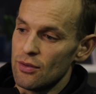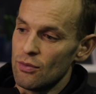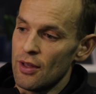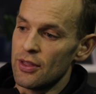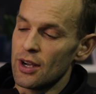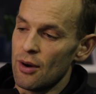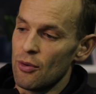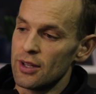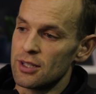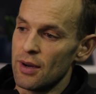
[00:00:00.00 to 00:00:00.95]
one thing I
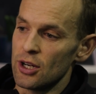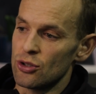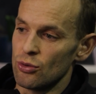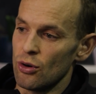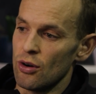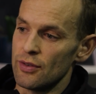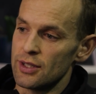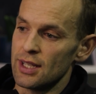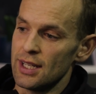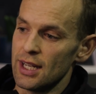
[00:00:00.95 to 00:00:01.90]
wanted to make sure of
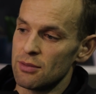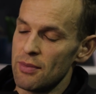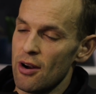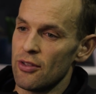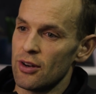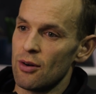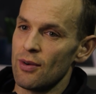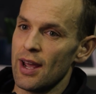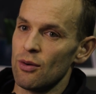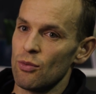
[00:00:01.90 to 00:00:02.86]
is the next marathon I
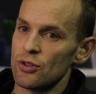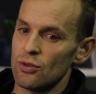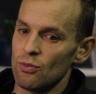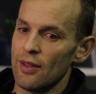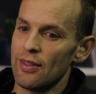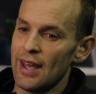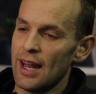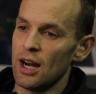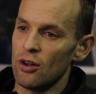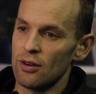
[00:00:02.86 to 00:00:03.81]
ran wasn't one that
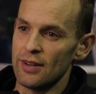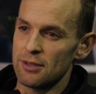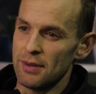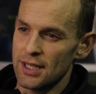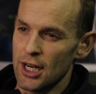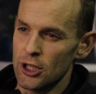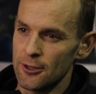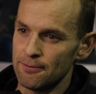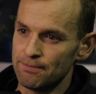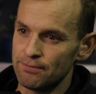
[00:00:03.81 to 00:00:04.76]
had a lot of
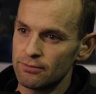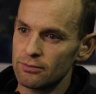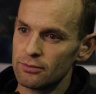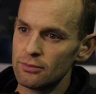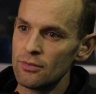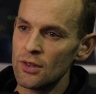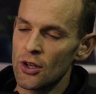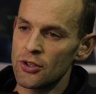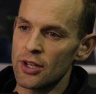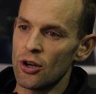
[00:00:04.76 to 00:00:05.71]
expectation,
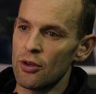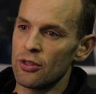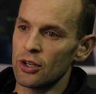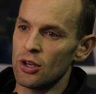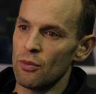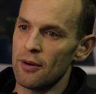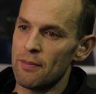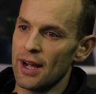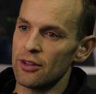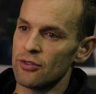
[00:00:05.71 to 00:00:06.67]
because I don't think you want to
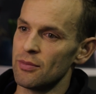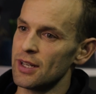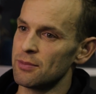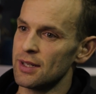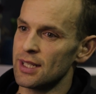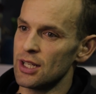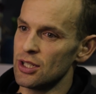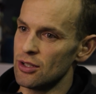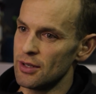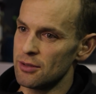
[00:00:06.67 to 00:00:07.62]
bounce from
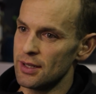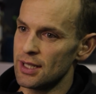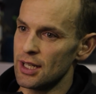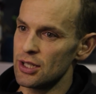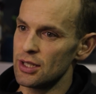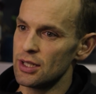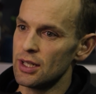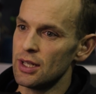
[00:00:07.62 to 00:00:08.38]
expectation to expectation.